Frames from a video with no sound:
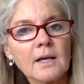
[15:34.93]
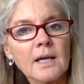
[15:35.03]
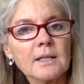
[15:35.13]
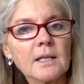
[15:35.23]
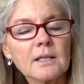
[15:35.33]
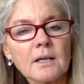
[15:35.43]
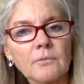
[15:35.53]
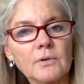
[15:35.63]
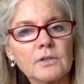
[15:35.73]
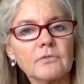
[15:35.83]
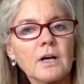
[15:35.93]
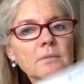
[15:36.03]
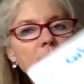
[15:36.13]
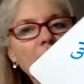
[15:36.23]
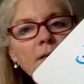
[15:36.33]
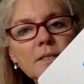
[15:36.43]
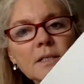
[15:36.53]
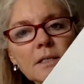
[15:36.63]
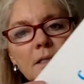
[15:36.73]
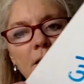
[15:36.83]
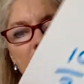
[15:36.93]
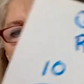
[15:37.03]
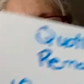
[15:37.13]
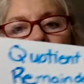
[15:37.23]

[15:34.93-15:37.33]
And then when you've unpaused it, this is your